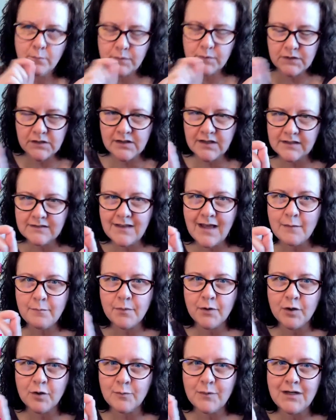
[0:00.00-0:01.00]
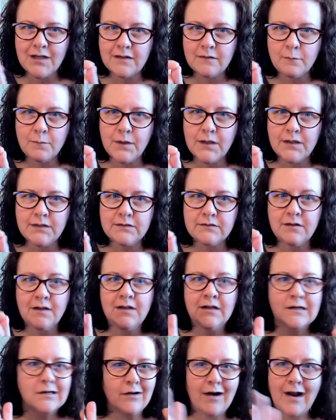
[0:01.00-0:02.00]
click that permanent button,
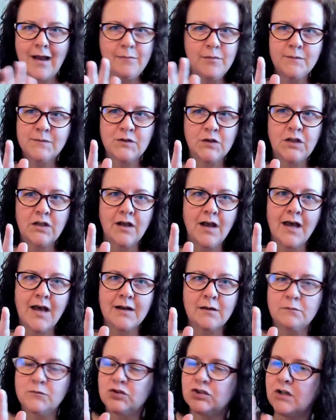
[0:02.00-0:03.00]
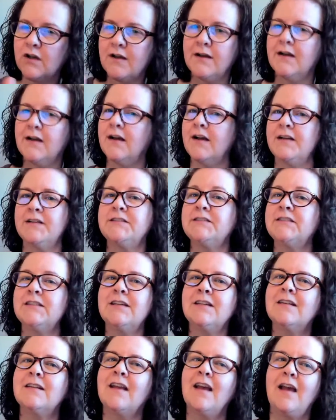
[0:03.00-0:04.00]
grab them so you got them just
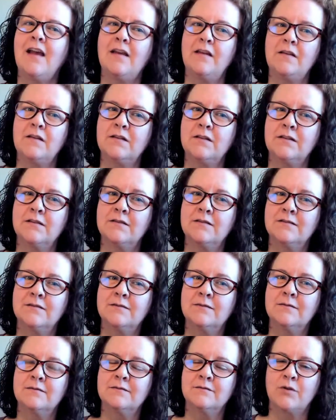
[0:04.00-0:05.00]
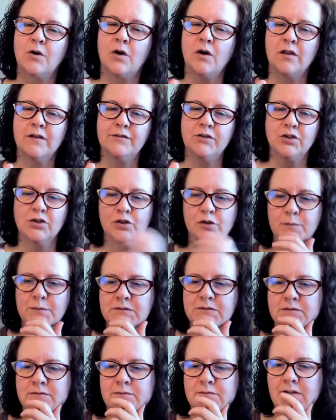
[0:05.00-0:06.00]
in case for all of your
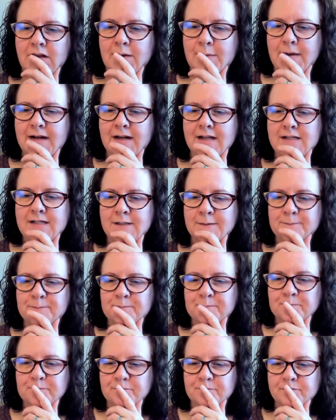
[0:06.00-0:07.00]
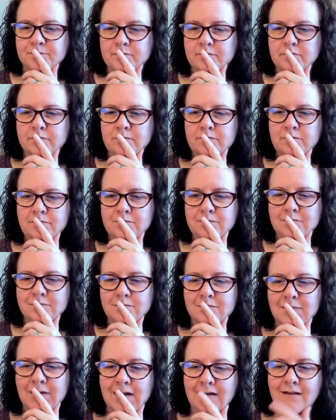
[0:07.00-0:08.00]
groups. Not a bad idea.
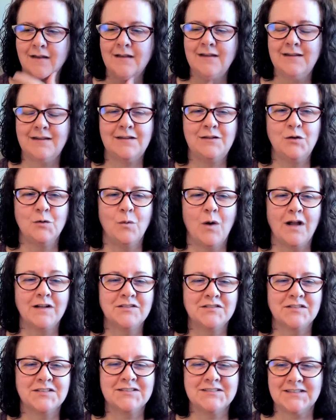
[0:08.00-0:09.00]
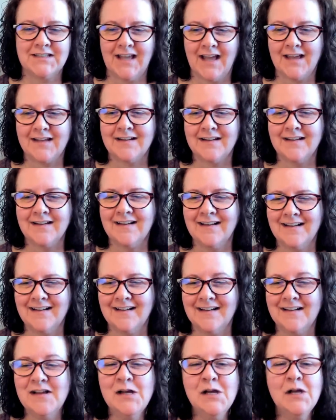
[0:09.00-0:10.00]
I need to watch this again,
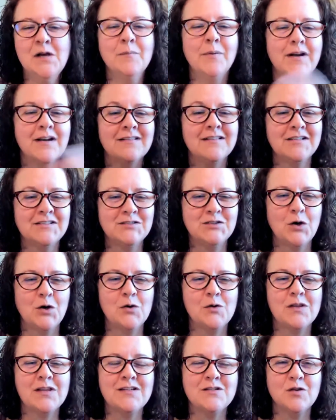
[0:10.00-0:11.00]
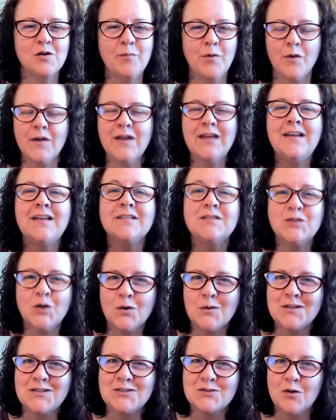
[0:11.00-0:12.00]
but it looks totally doable. It is
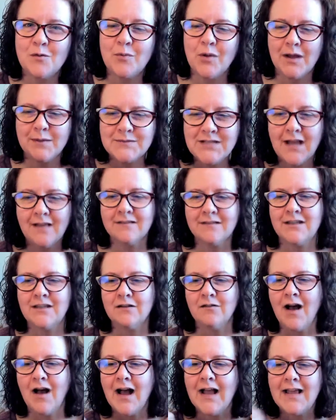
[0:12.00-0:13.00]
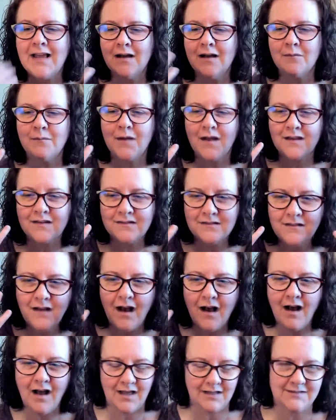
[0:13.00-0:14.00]
totally doable. I'm telling you, I am
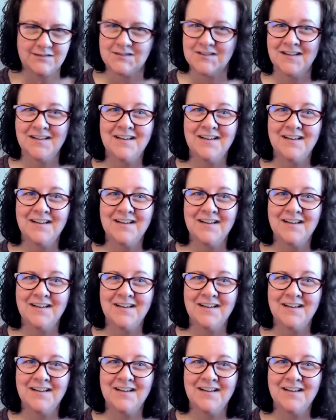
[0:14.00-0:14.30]
not